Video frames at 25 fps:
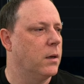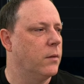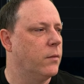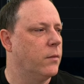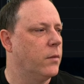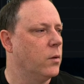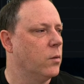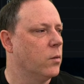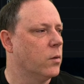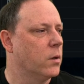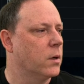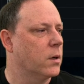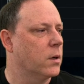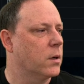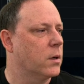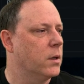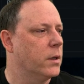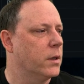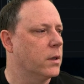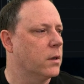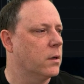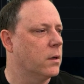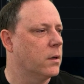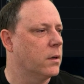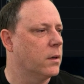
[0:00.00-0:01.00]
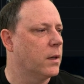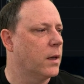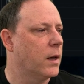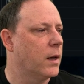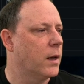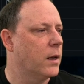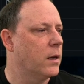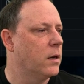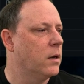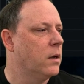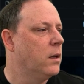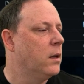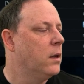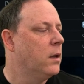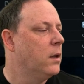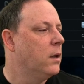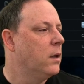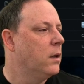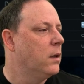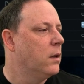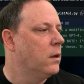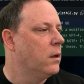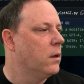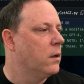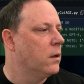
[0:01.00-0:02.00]
And if you were to click on that
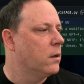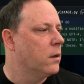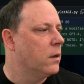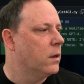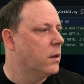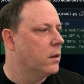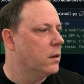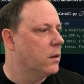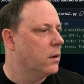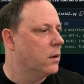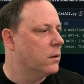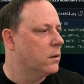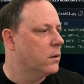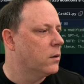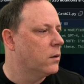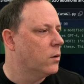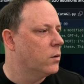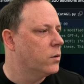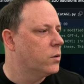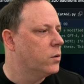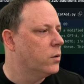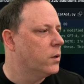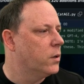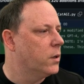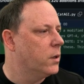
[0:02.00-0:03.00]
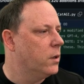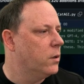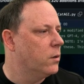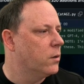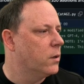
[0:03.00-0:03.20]
and go to it,